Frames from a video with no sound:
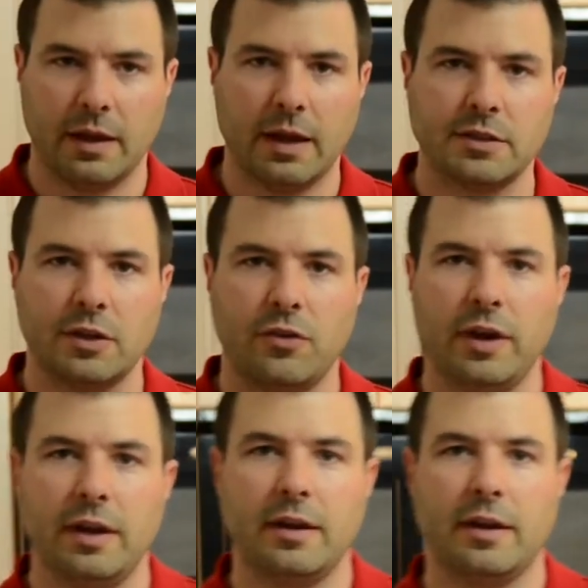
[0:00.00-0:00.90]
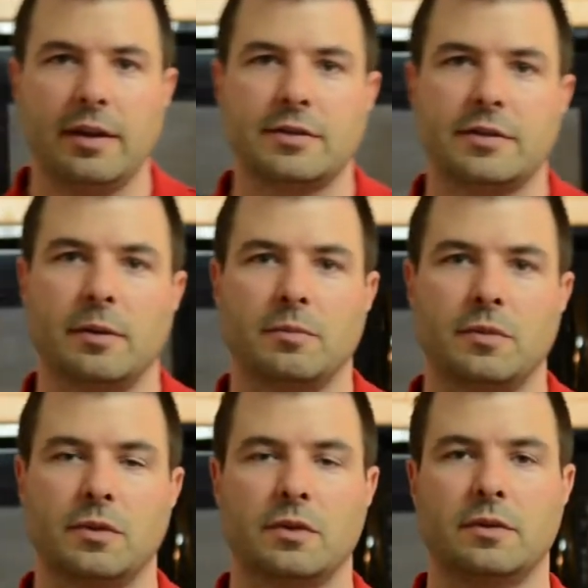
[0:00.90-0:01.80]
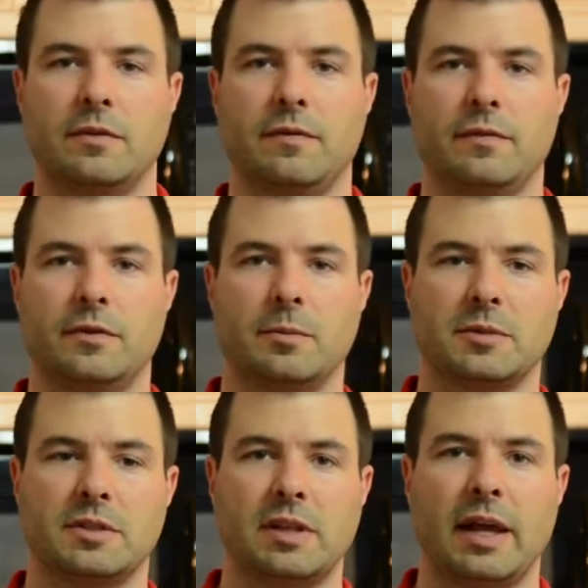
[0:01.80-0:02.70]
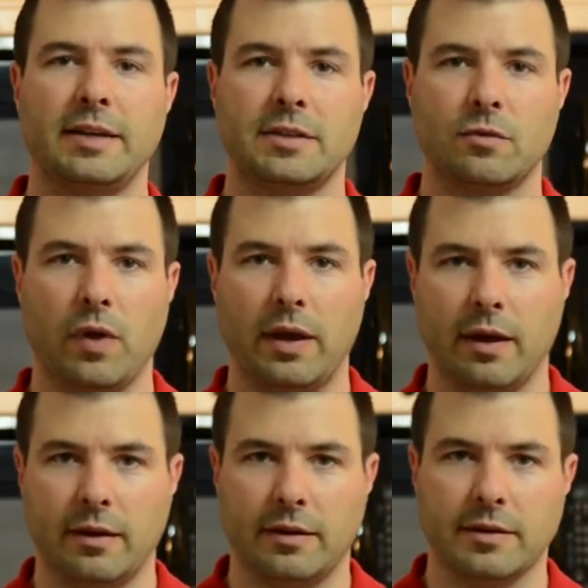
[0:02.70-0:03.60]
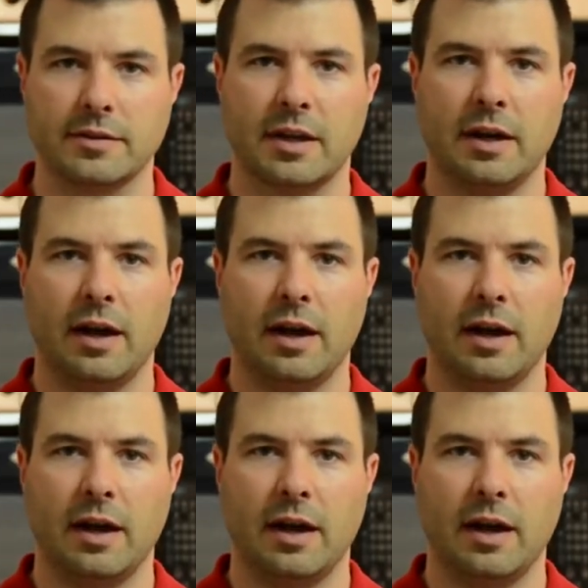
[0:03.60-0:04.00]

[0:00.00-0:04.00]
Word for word: next ingredient is some, some sliced red onions.